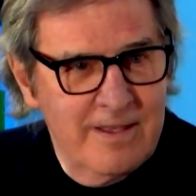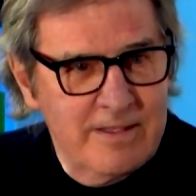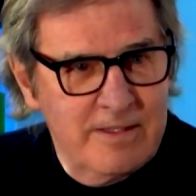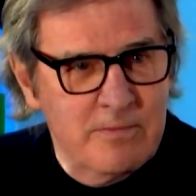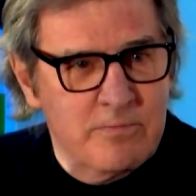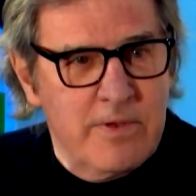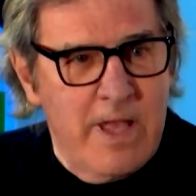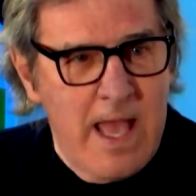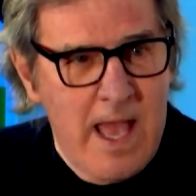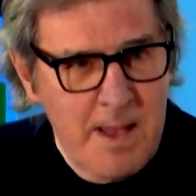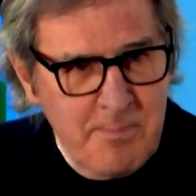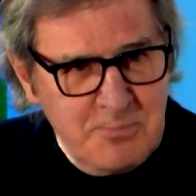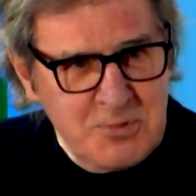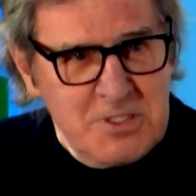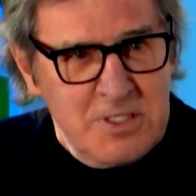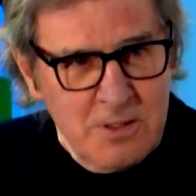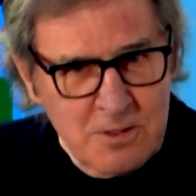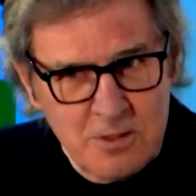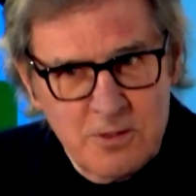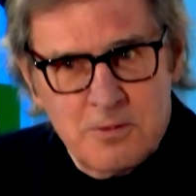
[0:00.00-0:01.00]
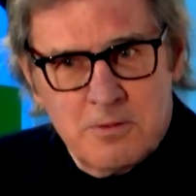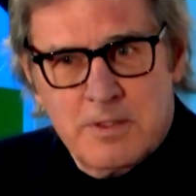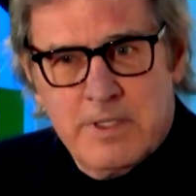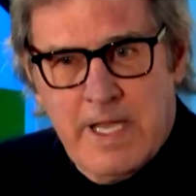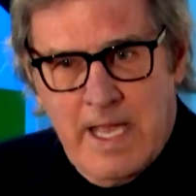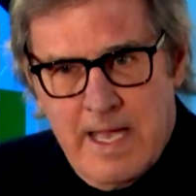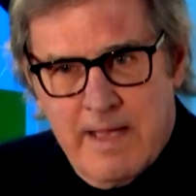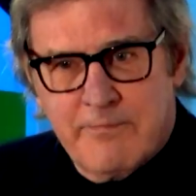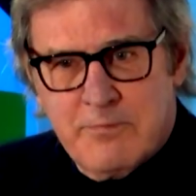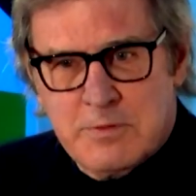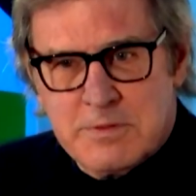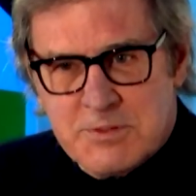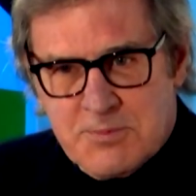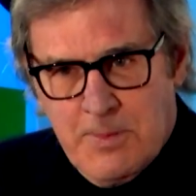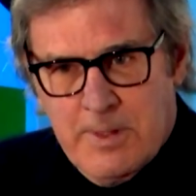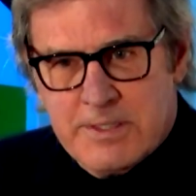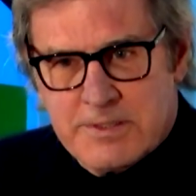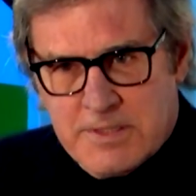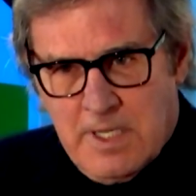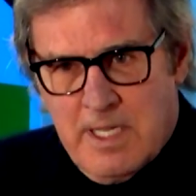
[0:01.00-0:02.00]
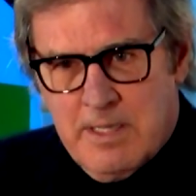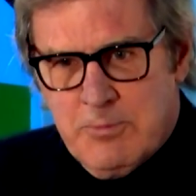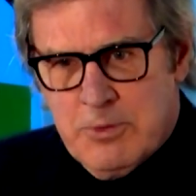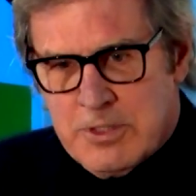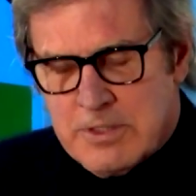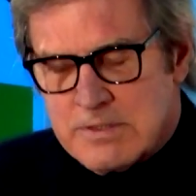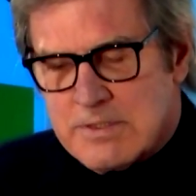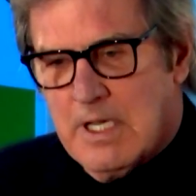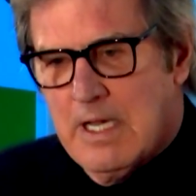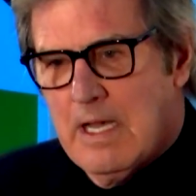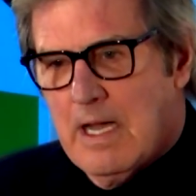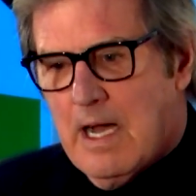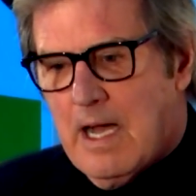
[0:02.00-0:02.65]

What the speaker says: You absolutely have to spend time with us.